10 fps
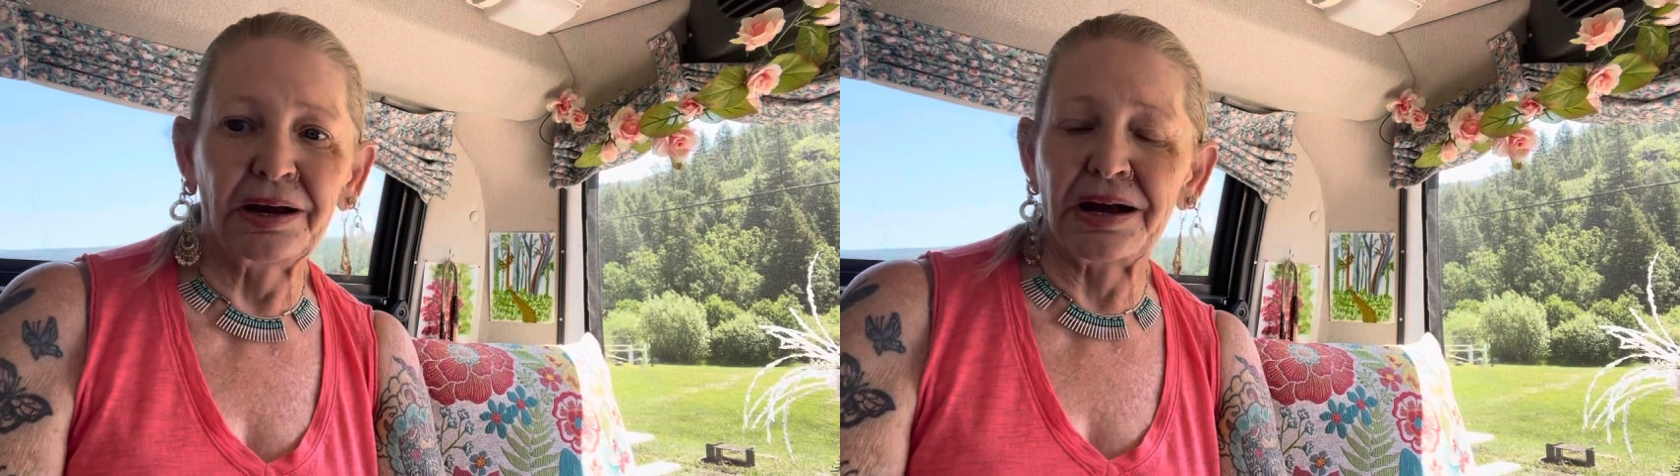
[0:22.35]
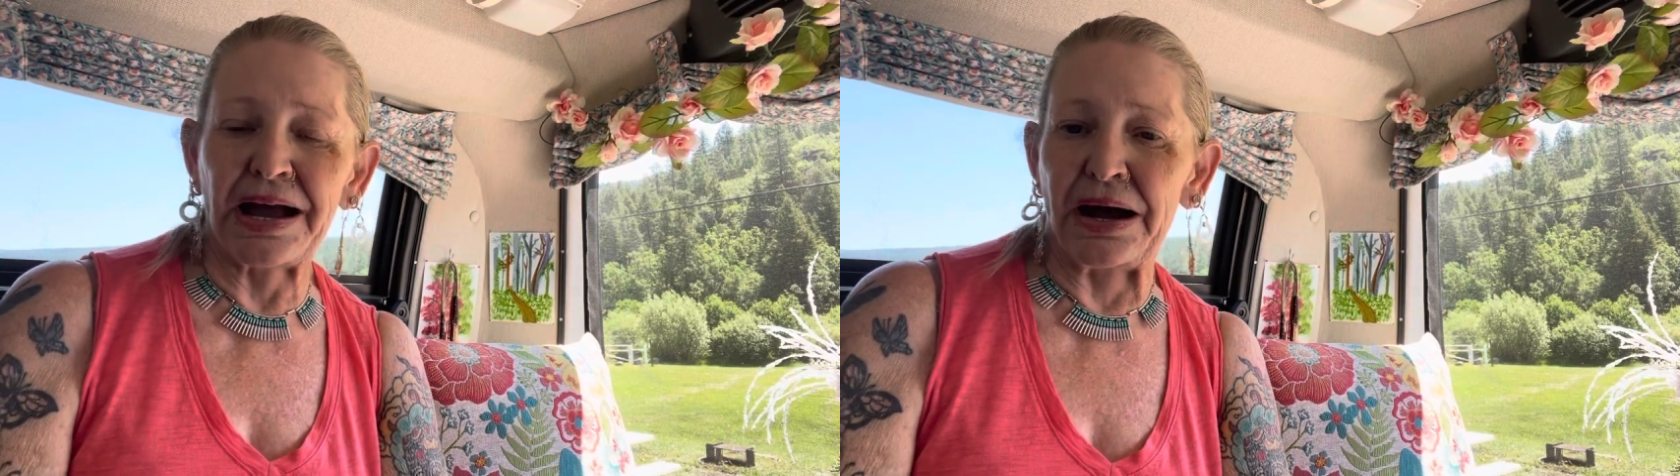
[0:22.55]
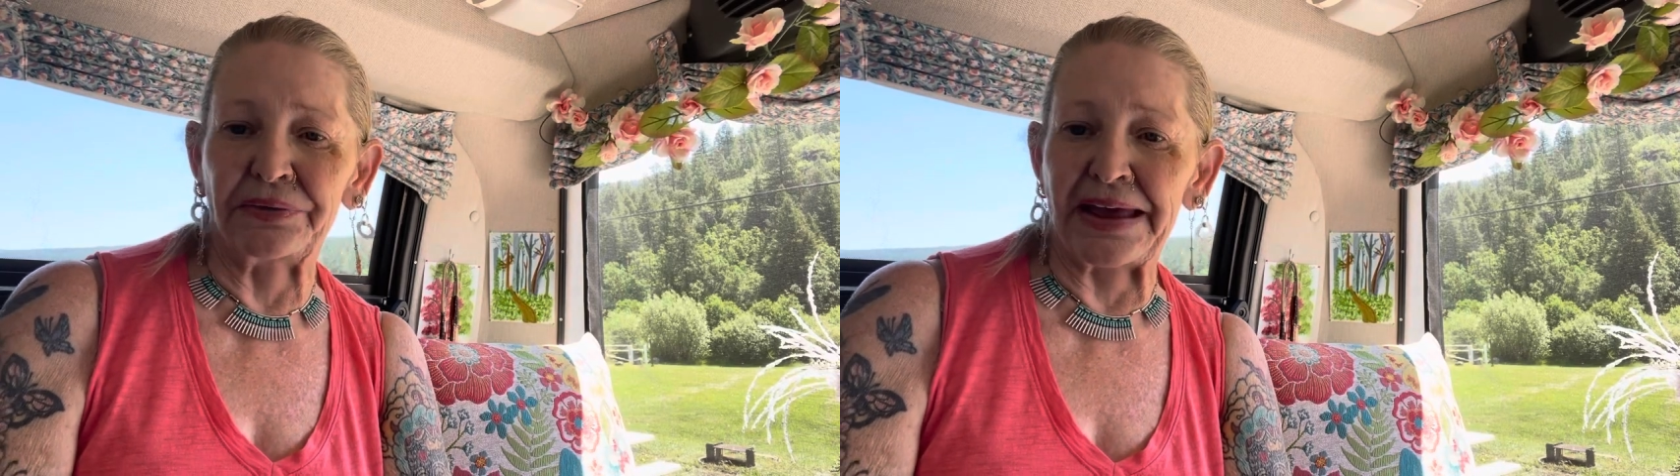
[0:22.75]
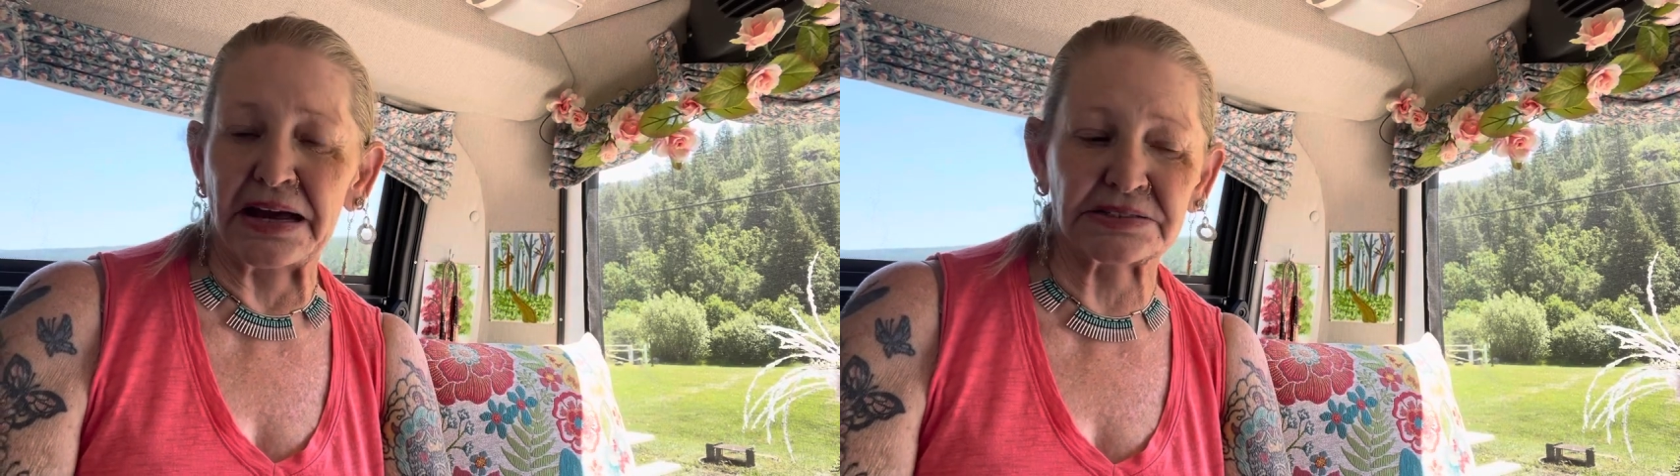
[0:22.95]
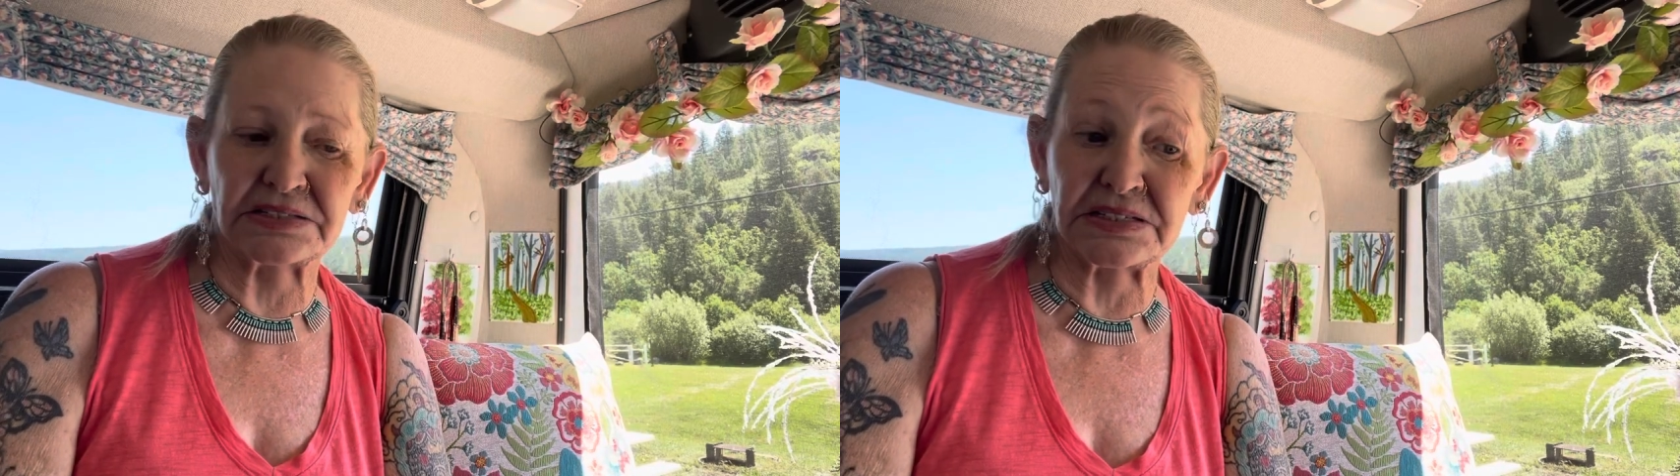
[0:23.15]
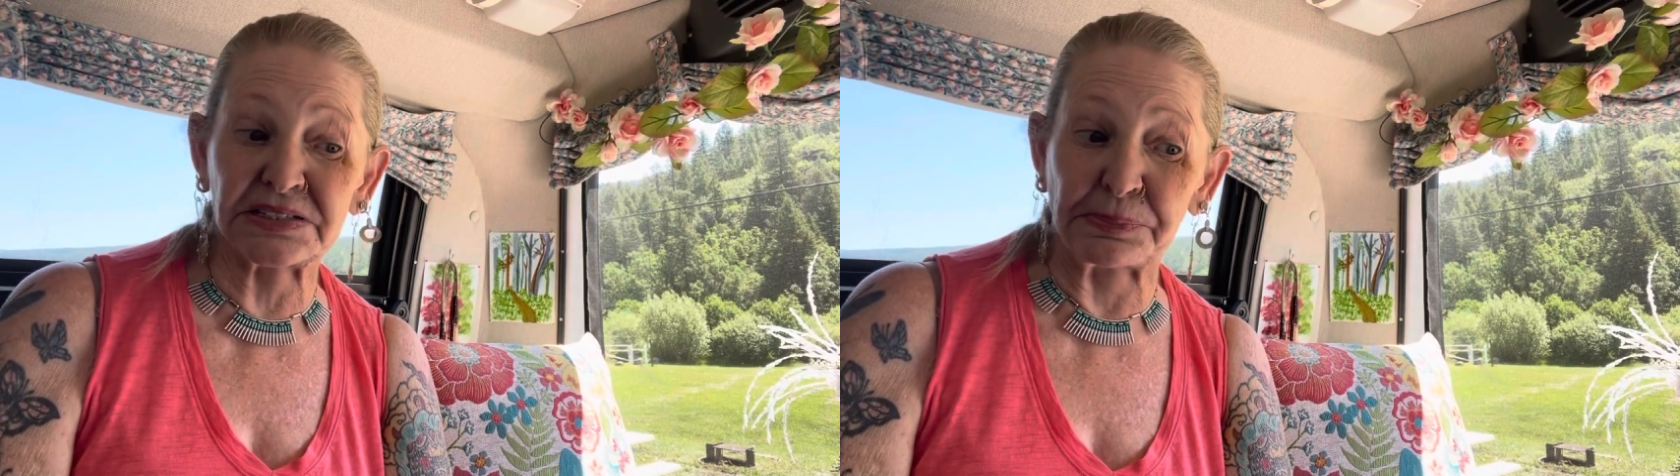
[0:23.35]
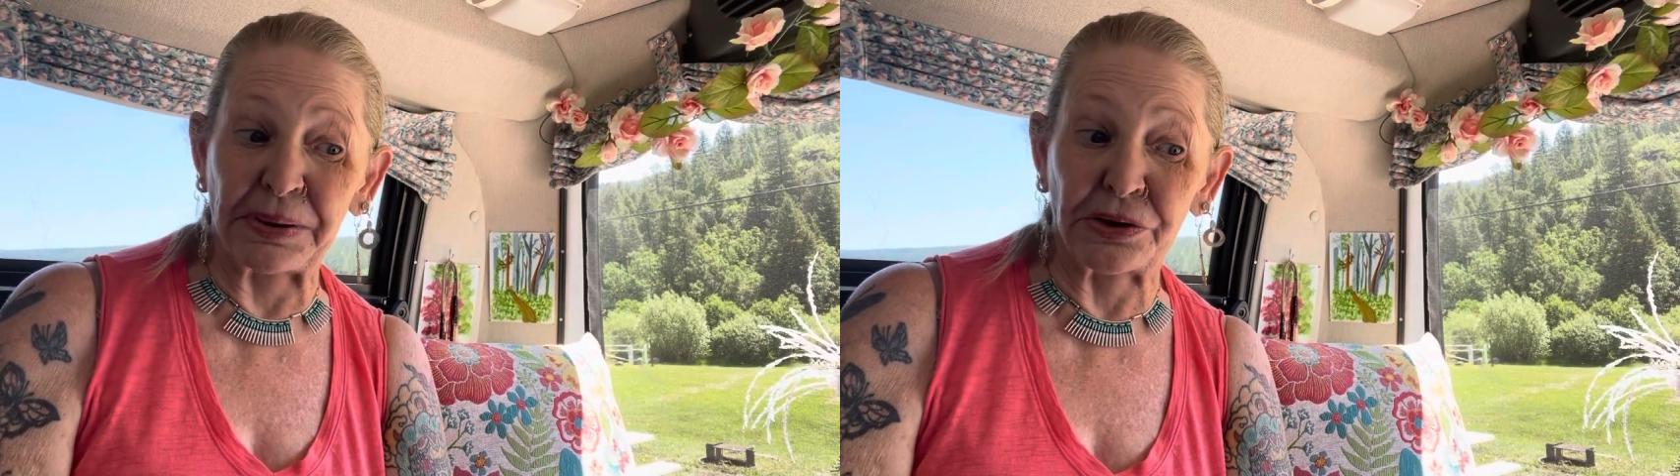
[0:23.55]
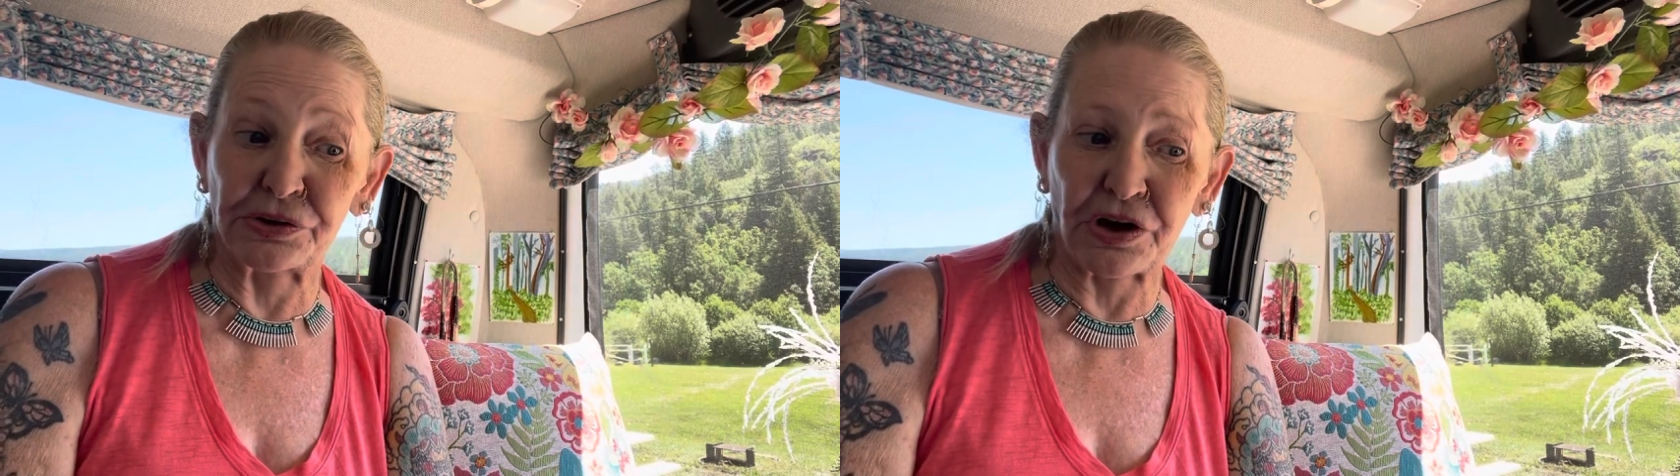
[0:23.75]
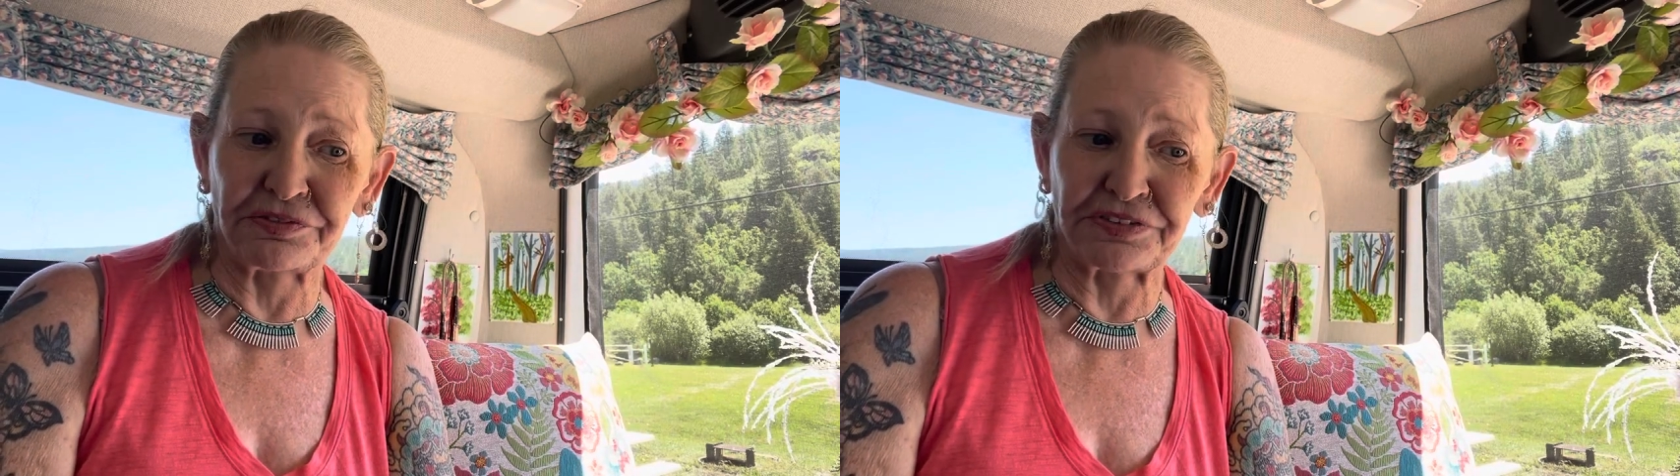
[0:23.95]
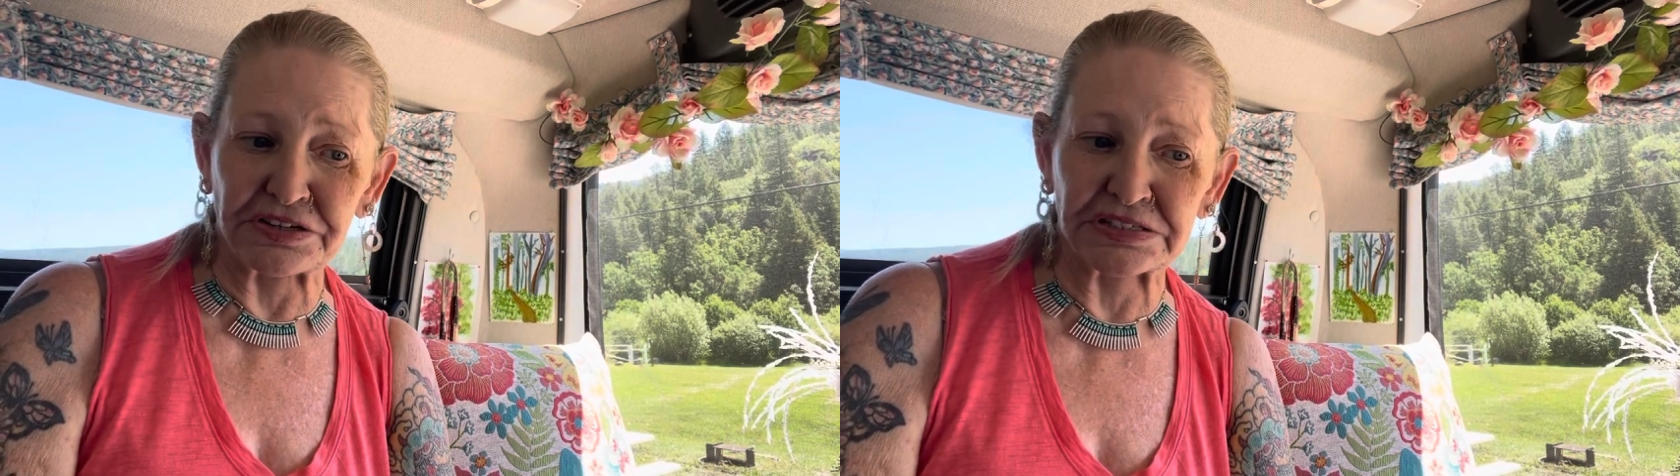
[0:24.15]
how that disappeared
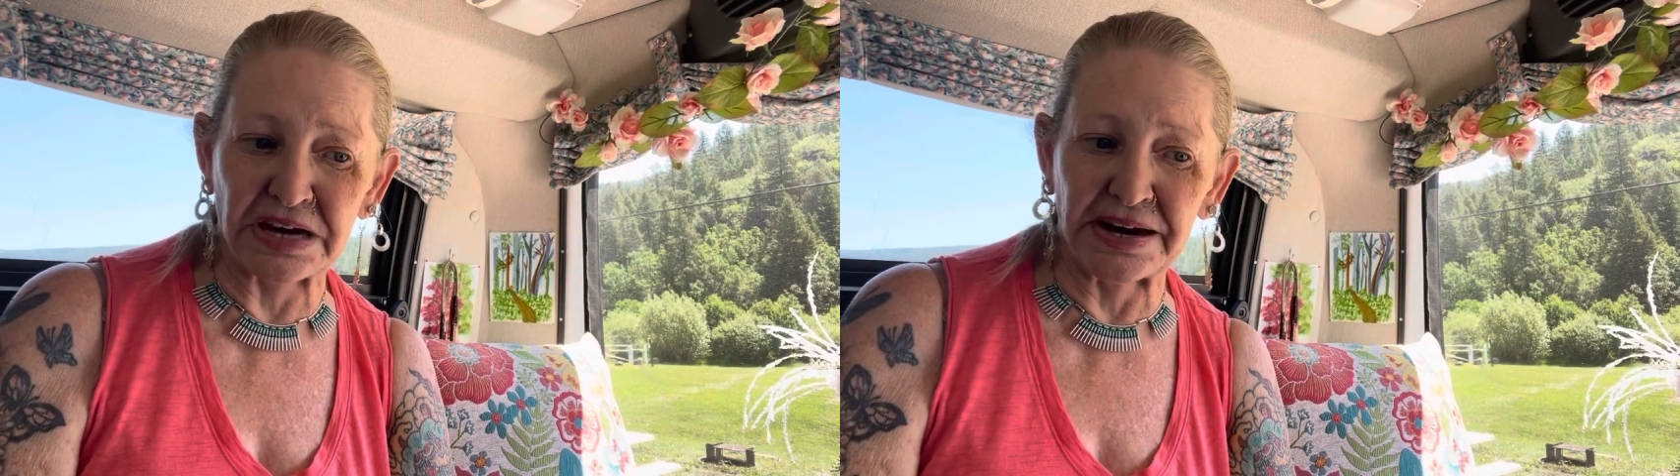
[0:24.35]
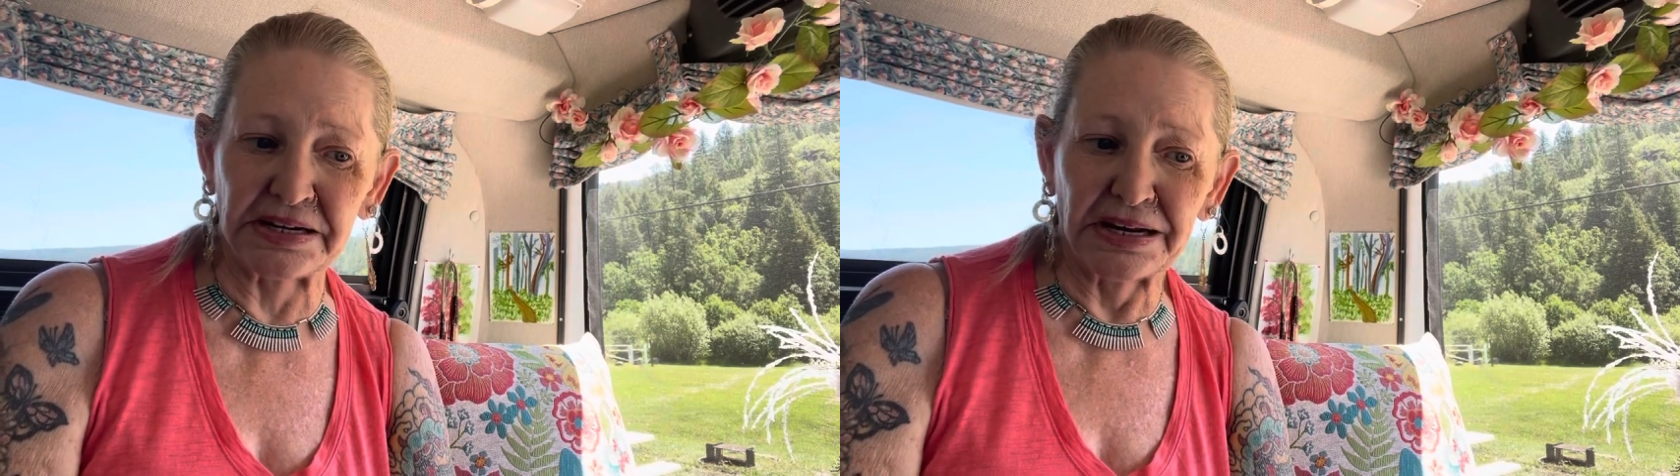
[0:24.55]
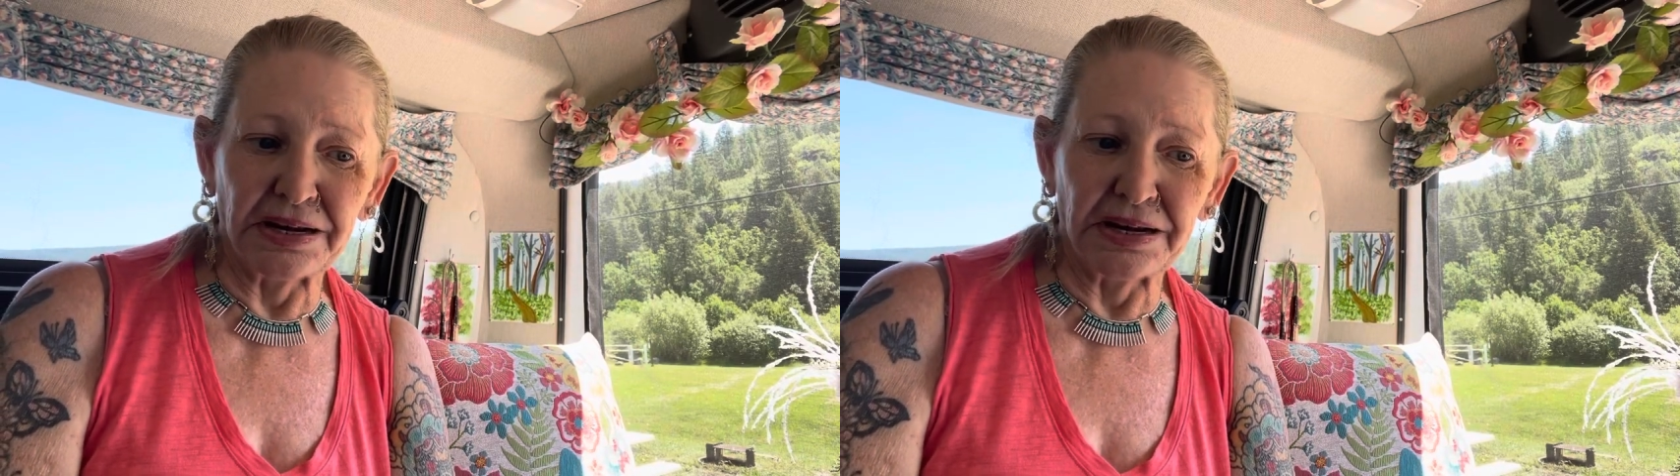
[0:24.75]
off the site,